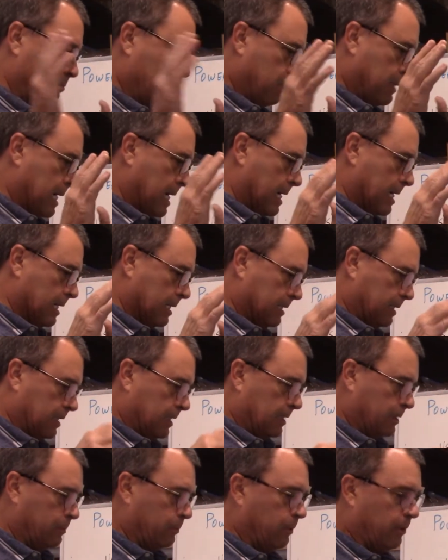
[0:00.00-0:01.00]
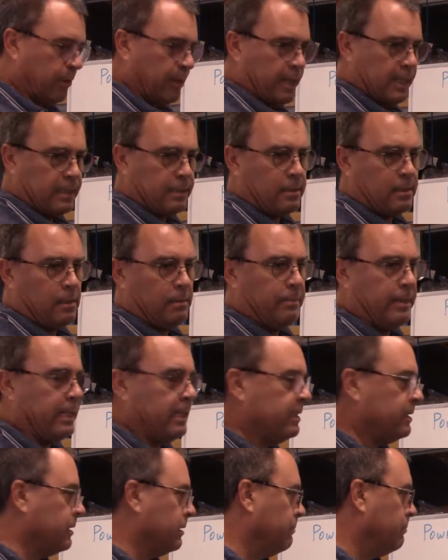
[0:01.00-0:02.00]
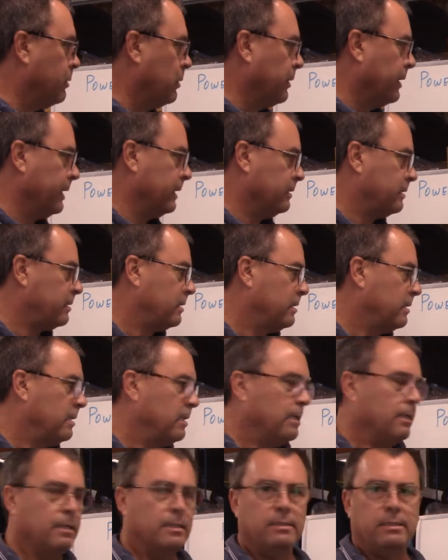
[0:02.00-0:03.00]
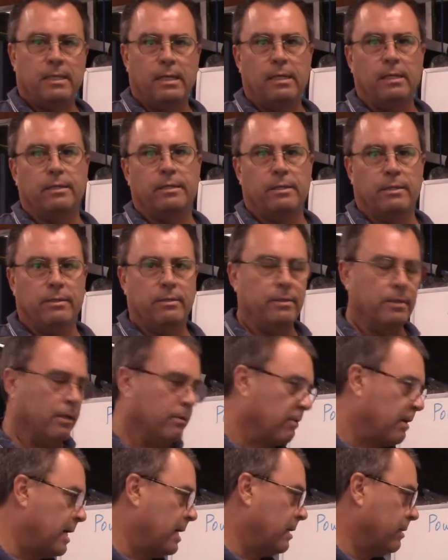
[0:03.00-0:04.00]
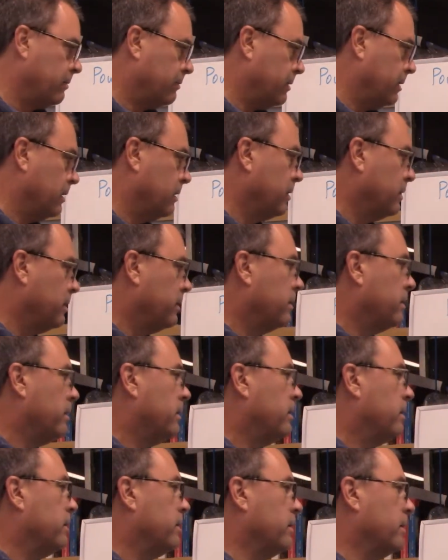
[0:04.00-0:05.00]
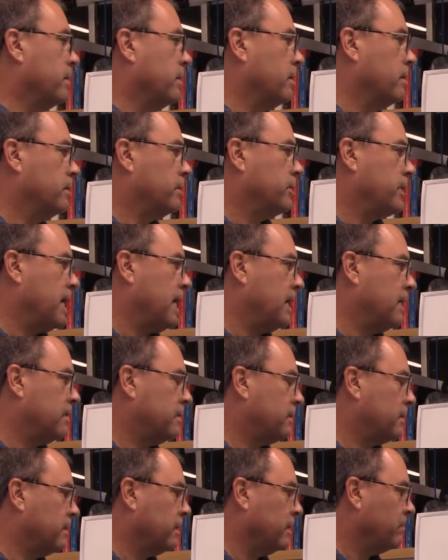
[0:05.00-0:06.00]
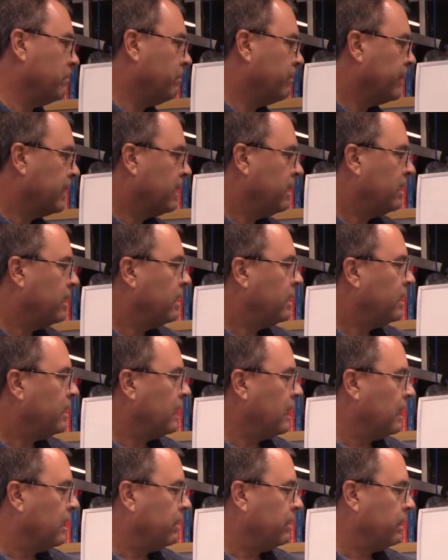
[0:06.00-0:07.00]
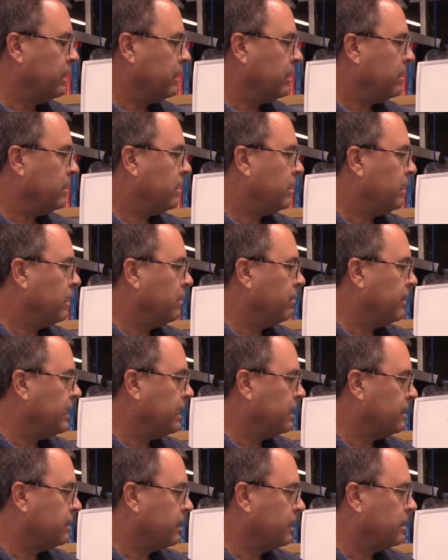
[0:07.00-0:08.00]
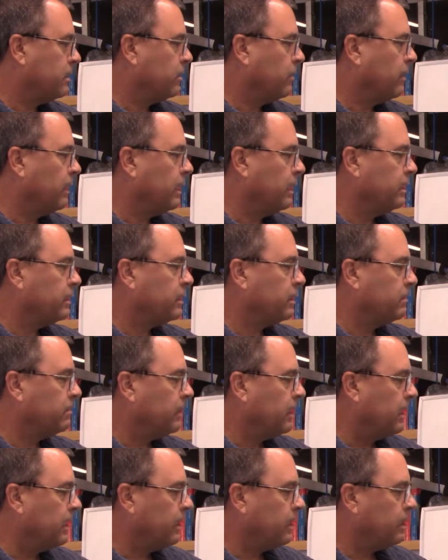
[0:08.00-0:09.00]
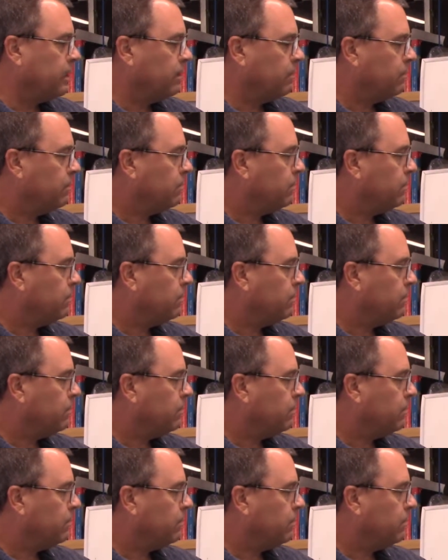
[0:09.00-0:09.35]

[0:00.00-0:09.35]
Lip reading: boxes with exclamation points telling you to ground your chassis. Now in my situation, my